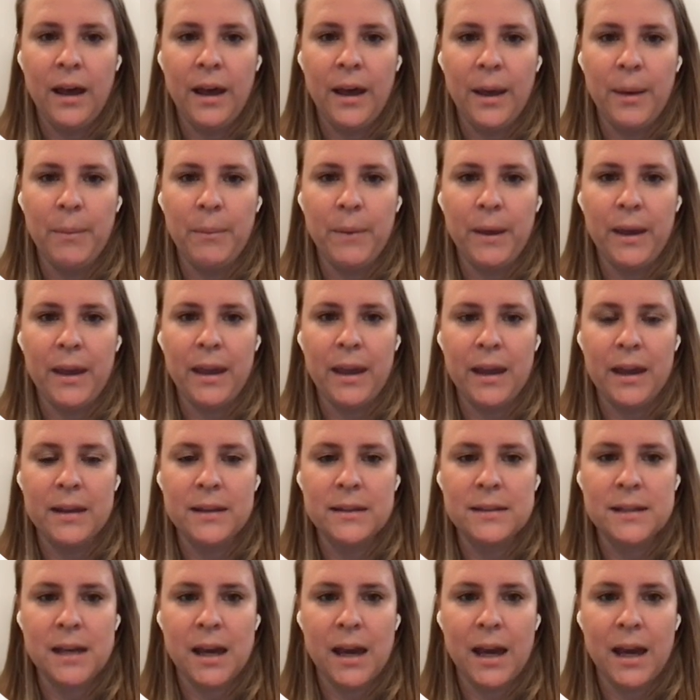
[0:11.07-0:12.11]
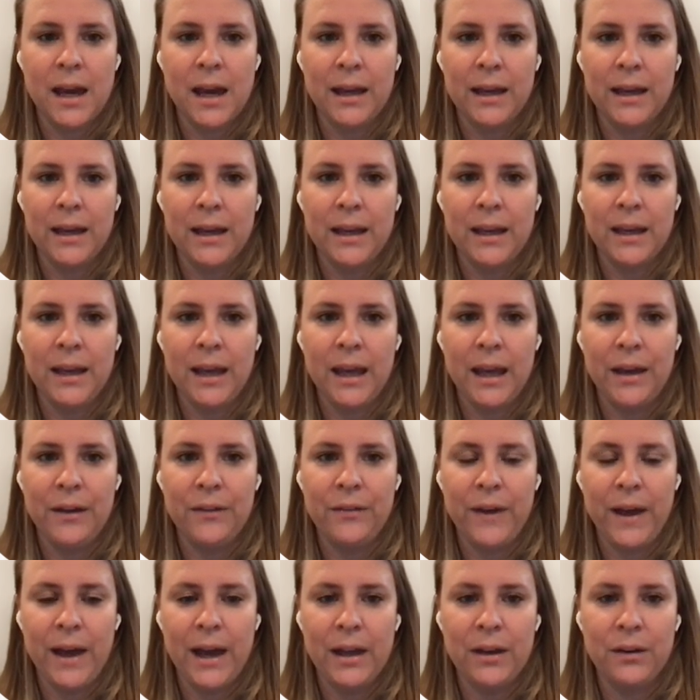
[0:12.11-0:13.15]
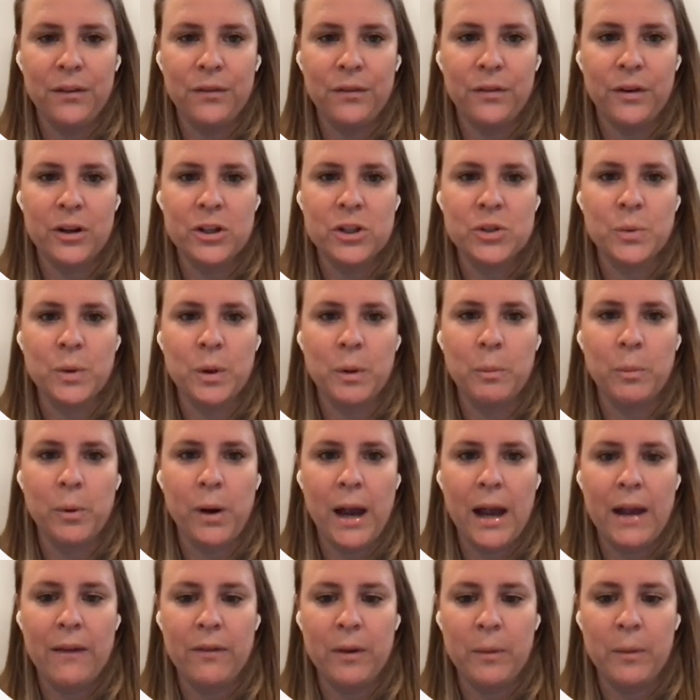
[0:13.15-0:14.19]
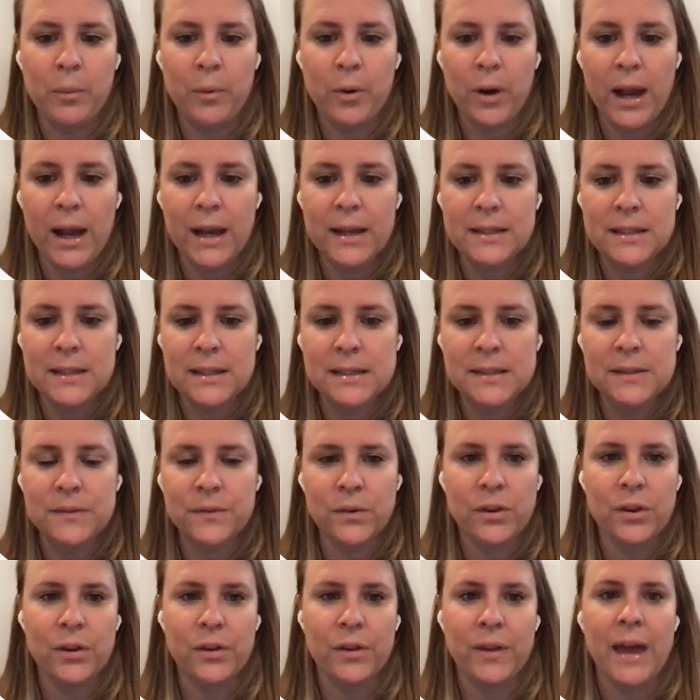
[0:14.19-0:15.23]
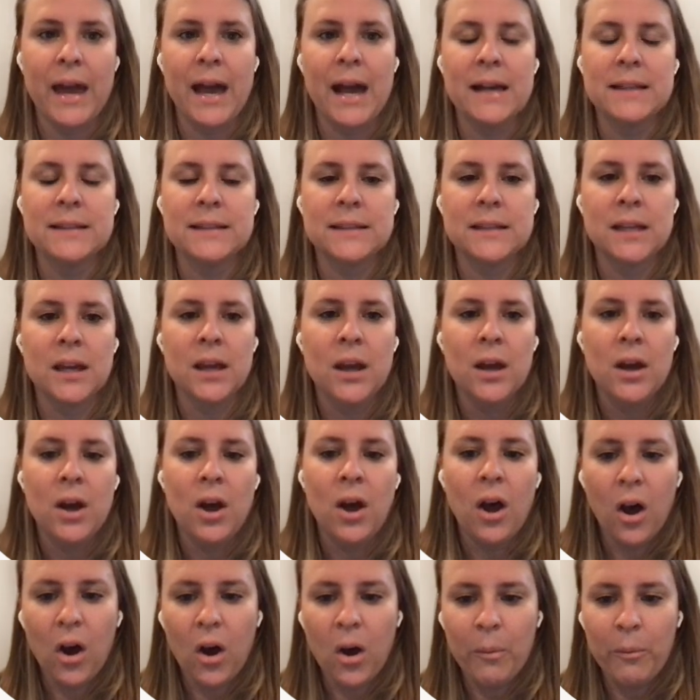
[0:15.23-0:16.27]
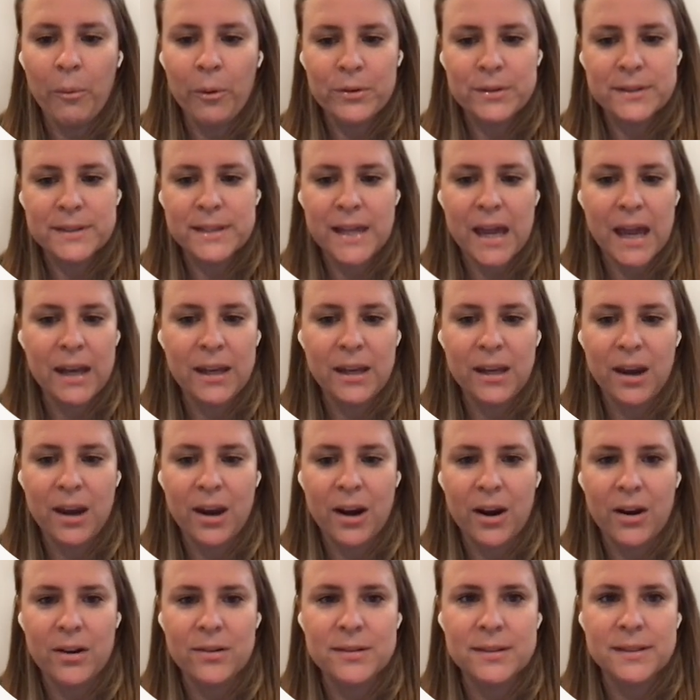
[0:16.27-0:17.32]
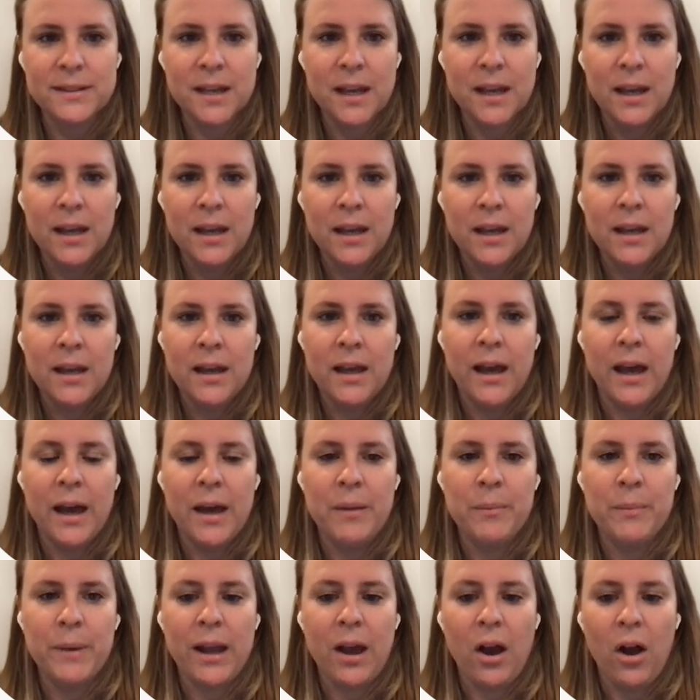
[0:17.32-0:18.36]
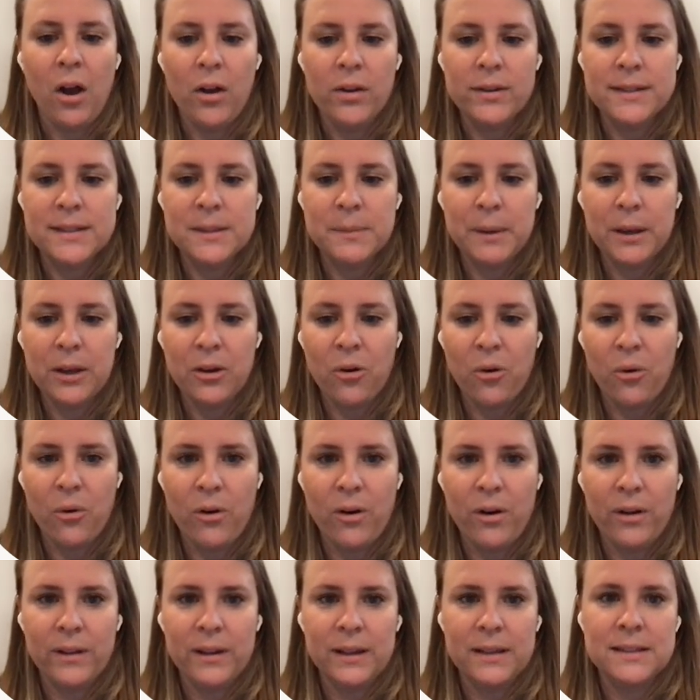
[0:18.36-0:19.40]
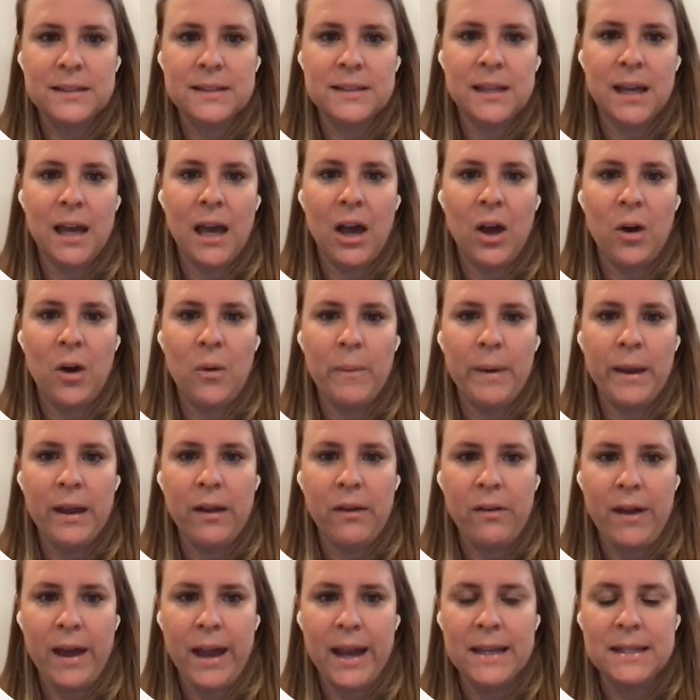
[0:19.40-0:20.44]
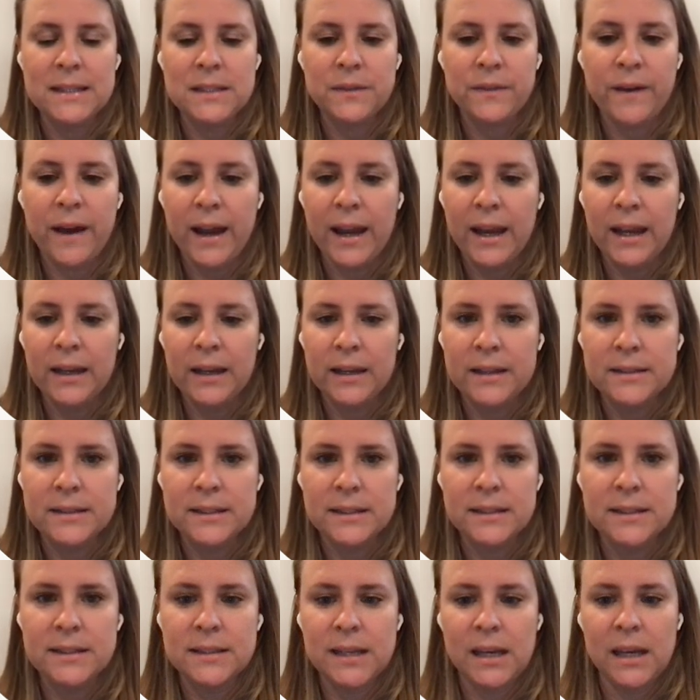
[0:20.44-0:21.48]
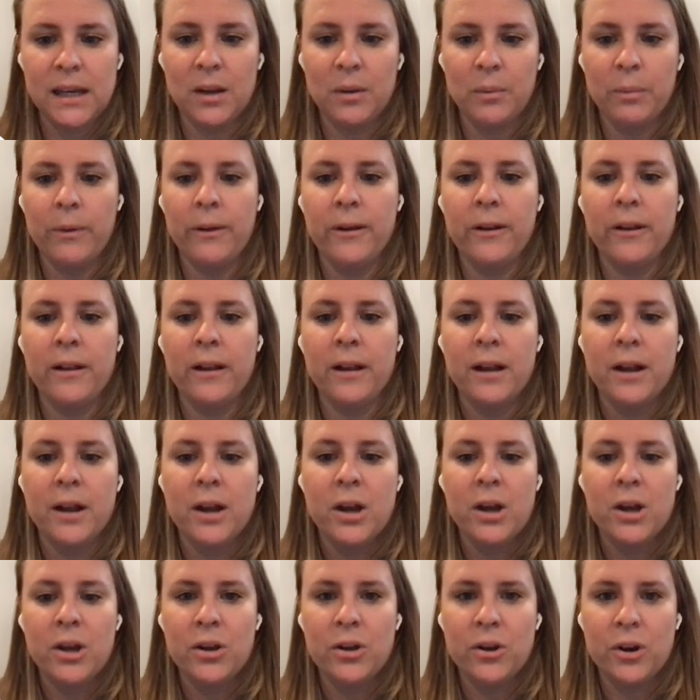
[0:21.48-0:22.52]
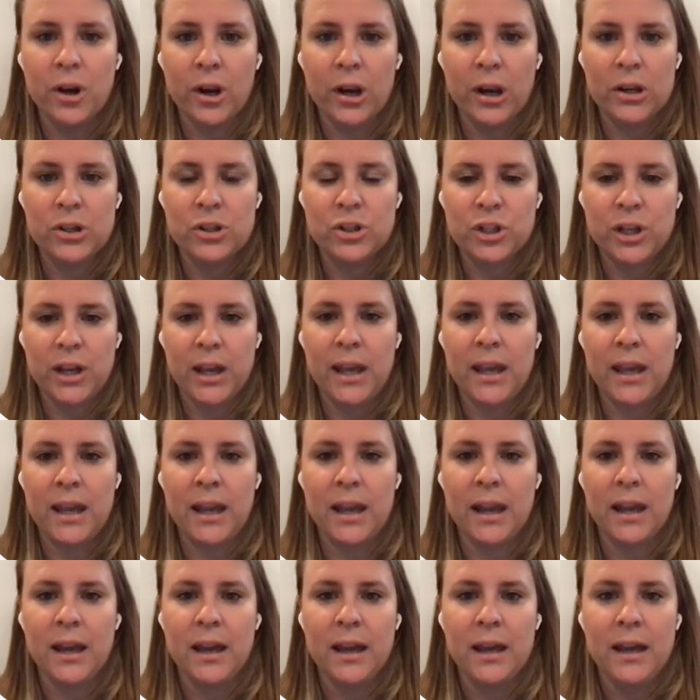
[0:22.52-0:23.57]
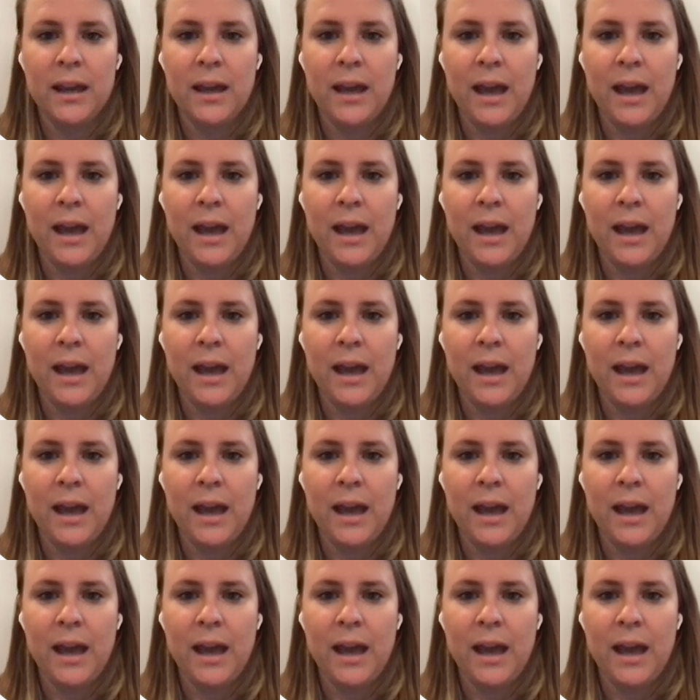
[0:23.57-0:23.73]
And I have had a virtual private practice for the last almost 10 years. And my ultimate goal is to help my clients find a sustainable, nourishing,